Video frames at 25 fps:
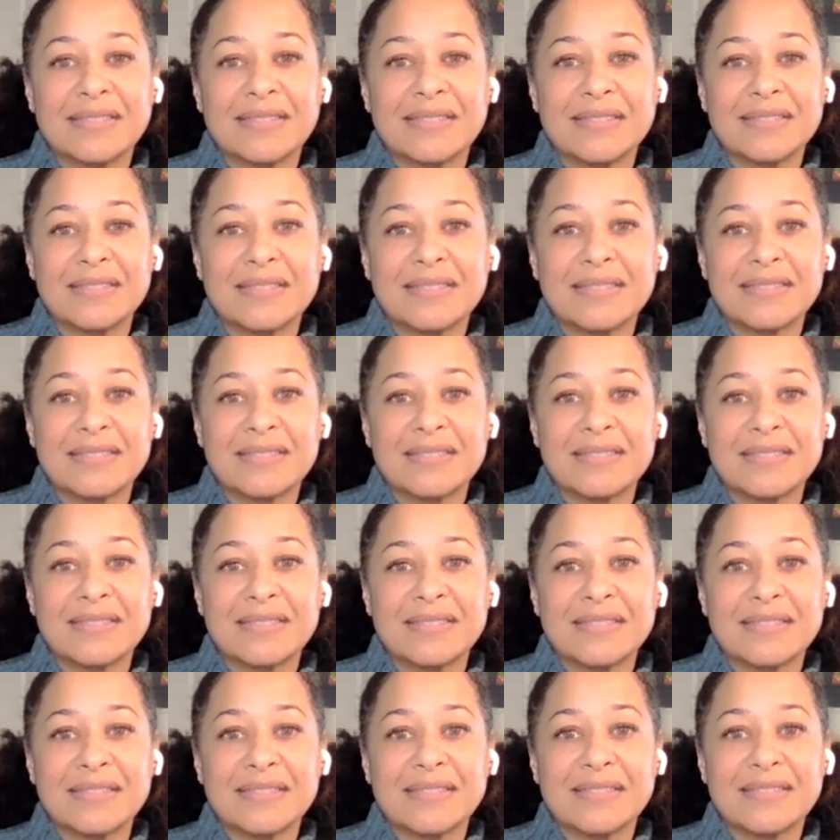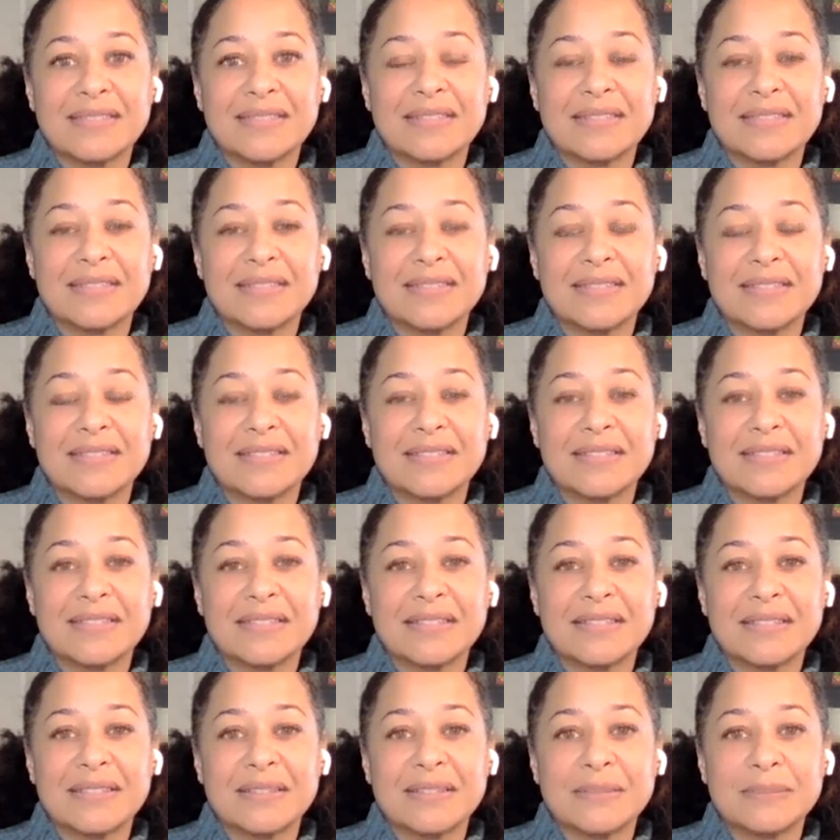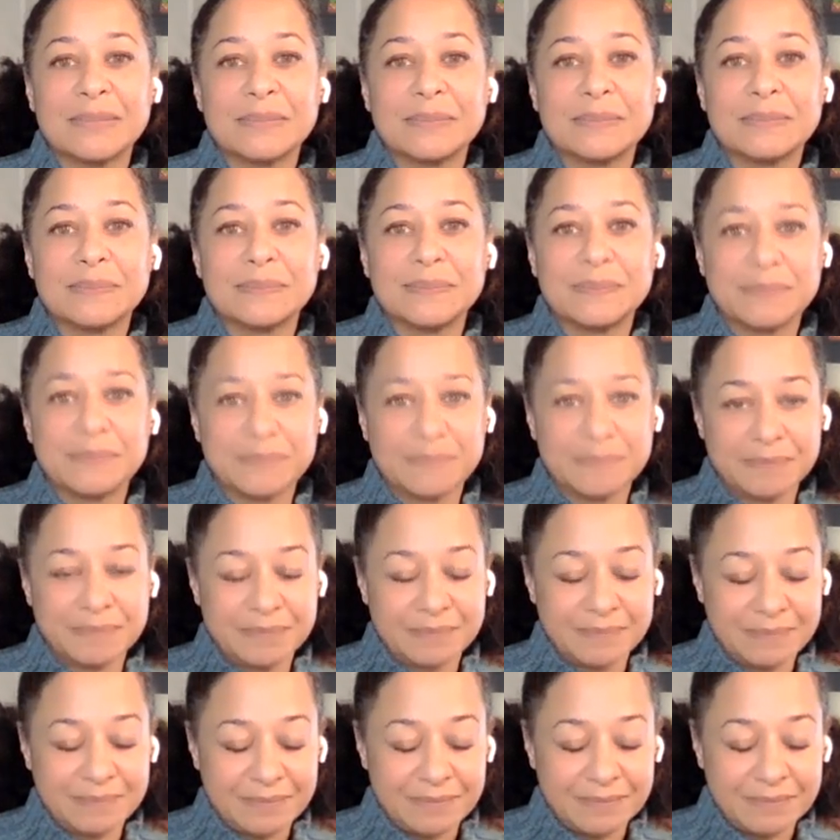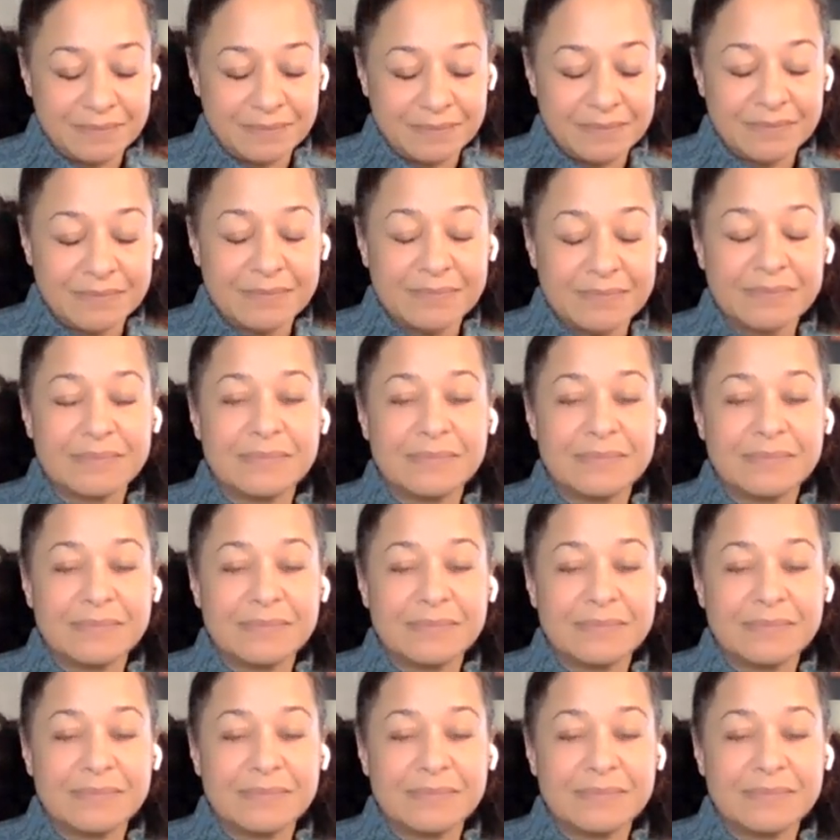(silent)